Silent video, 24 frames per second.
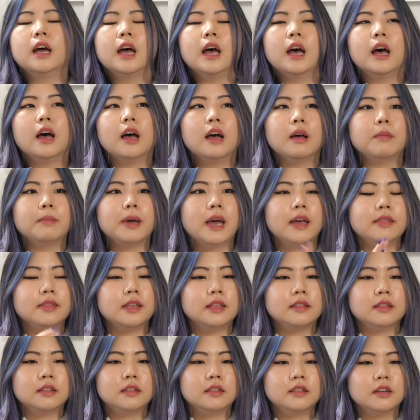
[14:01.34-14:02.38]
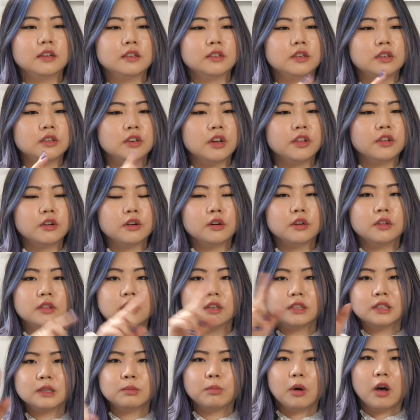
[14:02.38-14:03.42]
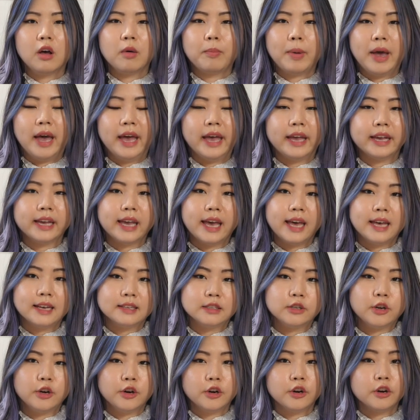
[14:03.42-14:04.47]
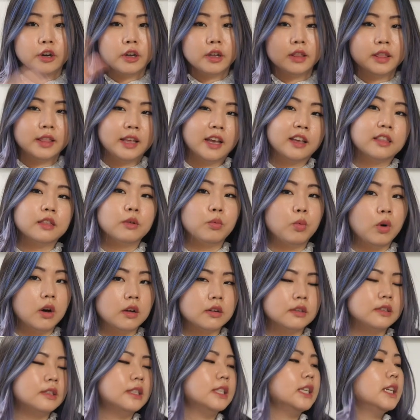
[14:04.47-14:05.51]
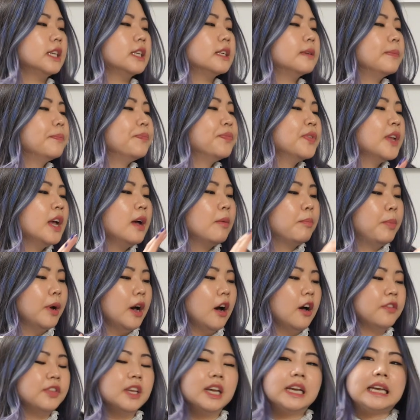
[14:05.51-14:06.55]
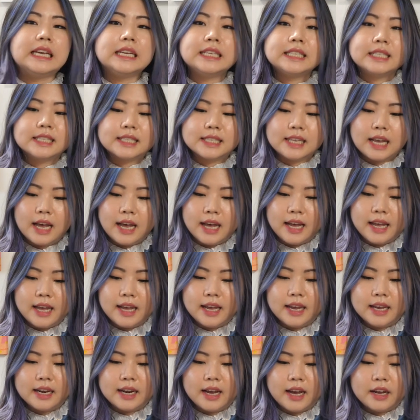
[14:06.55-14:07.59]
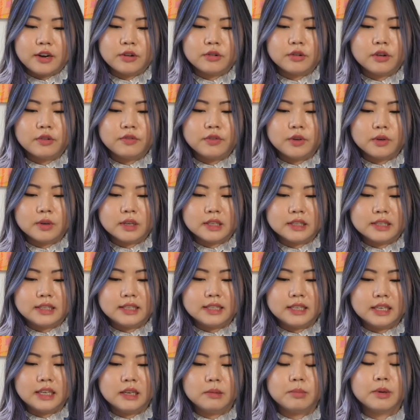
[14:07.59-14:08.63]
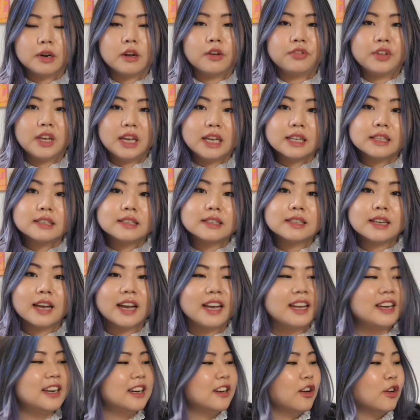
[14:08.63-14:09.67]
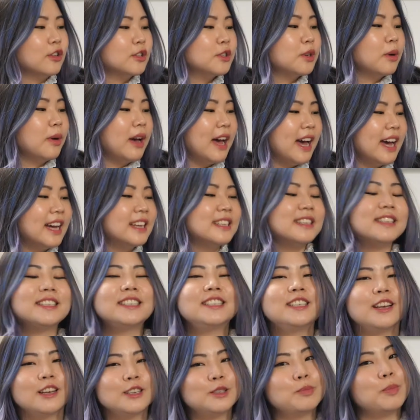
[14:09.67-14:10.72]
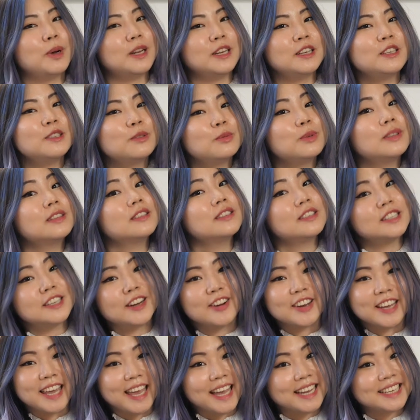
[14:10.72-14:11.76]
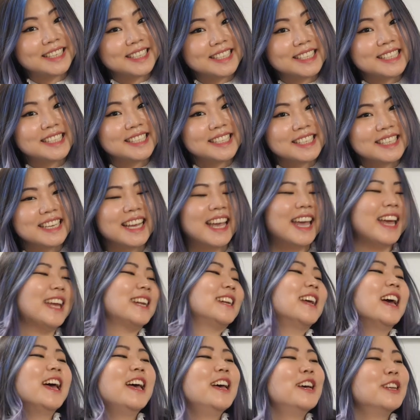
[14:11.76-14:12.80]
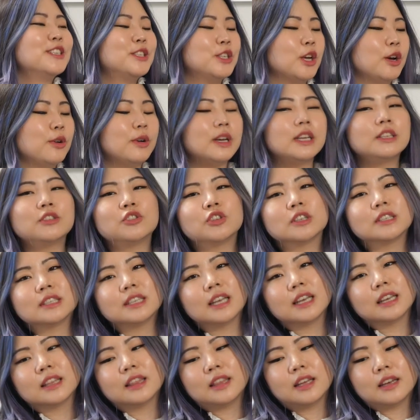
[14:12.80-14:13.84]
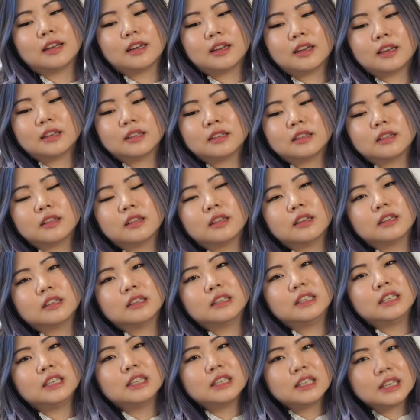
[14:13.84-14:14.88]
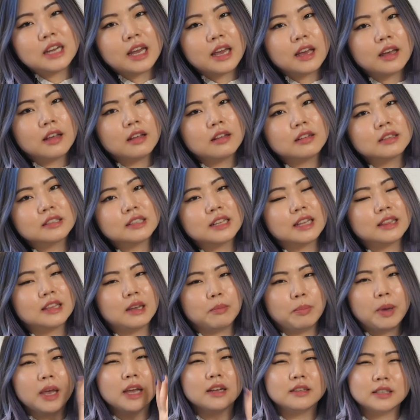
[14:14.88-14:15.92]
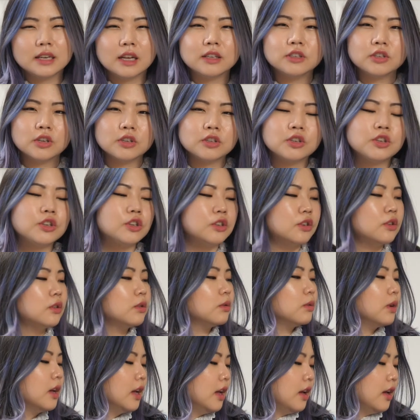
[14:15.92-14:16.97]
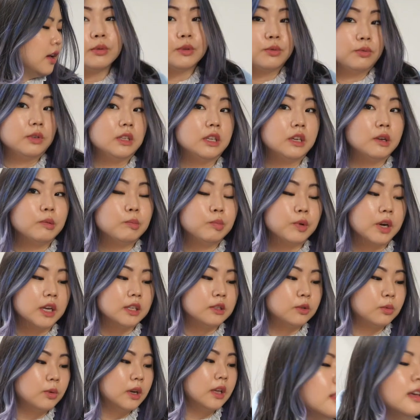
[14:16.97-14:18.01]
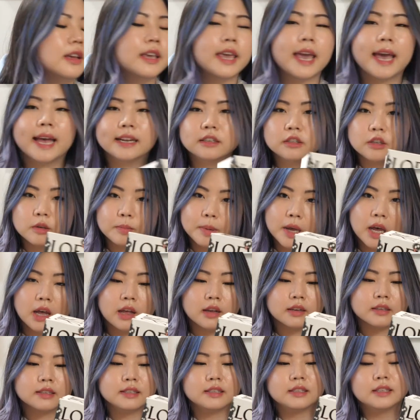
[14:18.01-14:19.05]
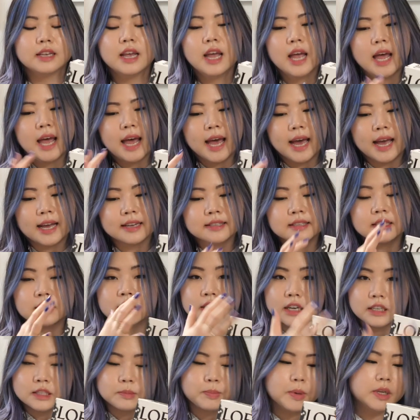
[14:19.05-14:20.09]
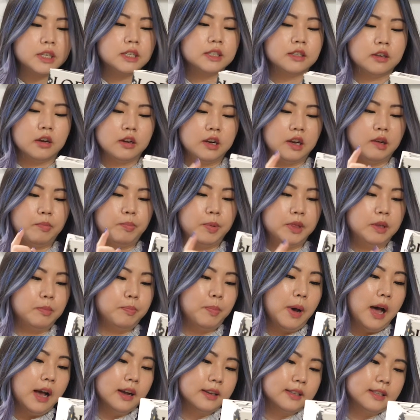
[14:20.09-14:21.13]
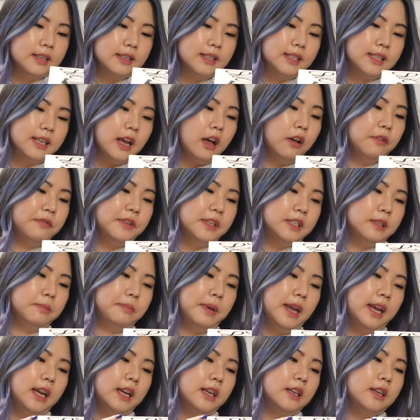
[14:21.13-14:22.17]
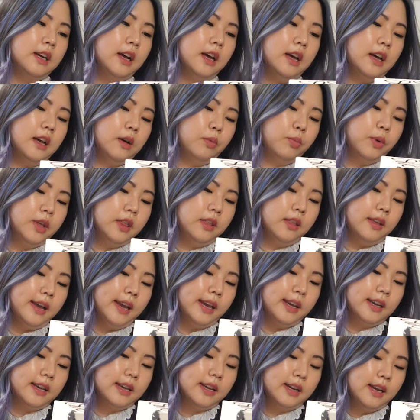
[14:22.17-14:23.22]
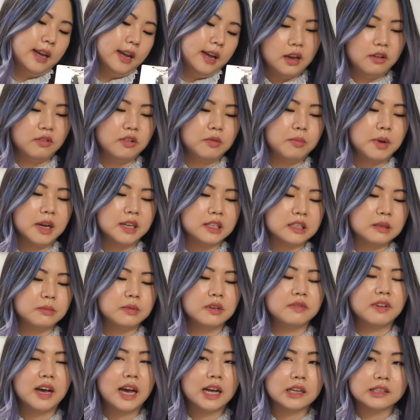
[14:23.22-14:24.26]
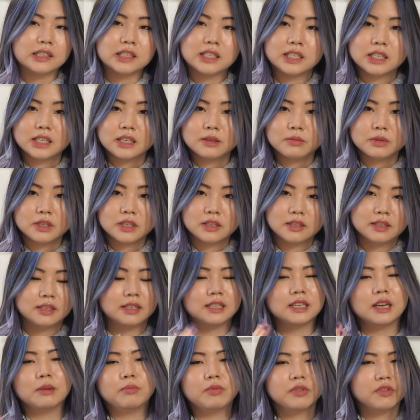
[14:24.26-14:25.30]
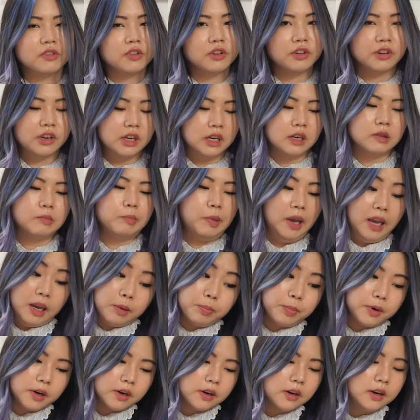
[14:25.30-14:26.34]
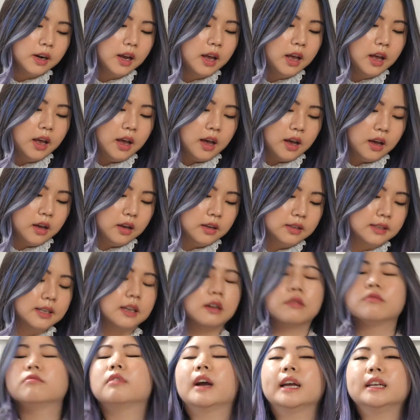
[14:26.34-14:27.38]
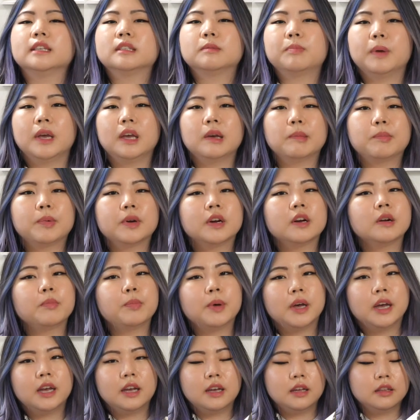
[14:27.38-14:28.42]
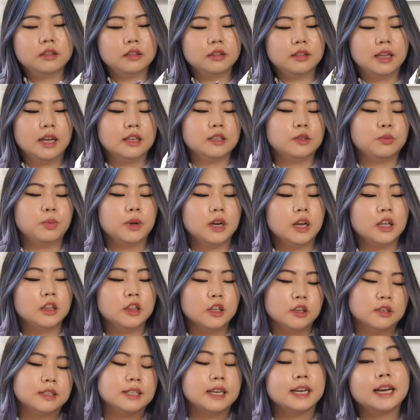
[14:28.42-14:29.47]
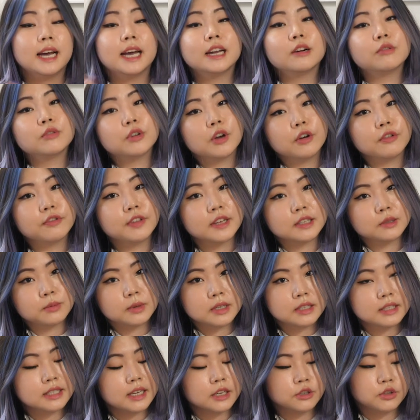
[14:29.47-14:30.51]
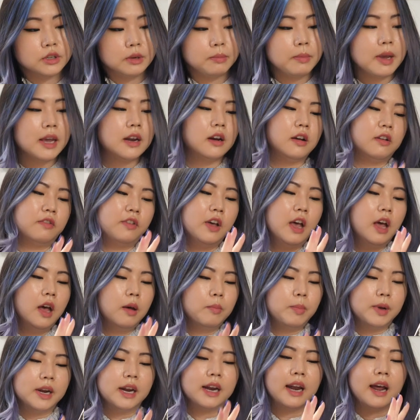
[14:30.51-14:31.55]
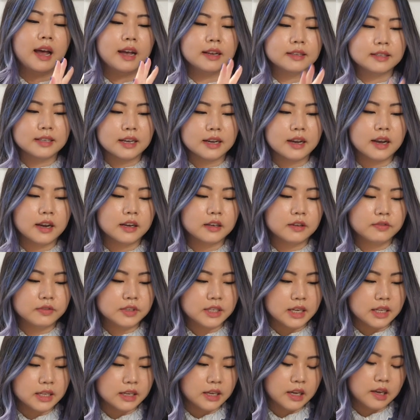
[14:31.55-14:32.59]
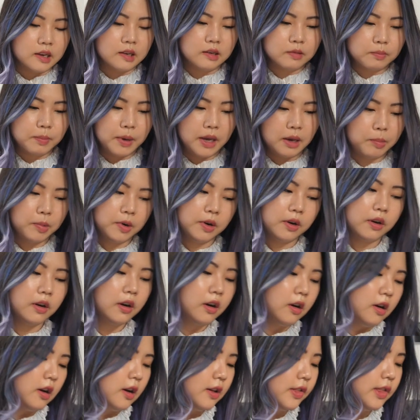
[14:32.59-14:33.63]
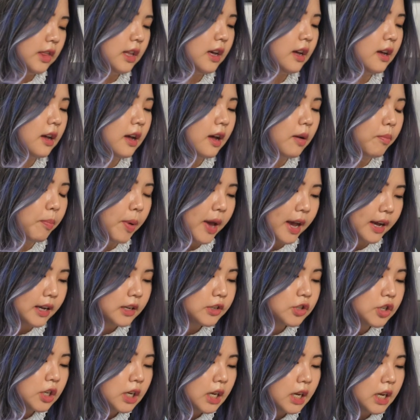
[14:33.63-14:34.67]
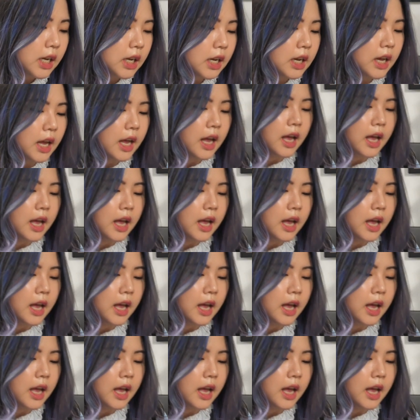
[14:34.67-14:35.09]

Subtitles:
And then there's another, the small bag has her in like the water scene. But on the inside, I don't know if you can see, but on the inside it also has the dust bunnies with the star candies in again. So it's just like the details that they pay attention to. I was really impressed with. The candle box has the dust bunnies on it, but the box itself is made with like, it reminds me of hanji, which is a type of Korean paper. It's like a rice paper, but that's what it looks like. I don't know if that's what it's actually made of, but it has that kind of delicate paper on the packaging.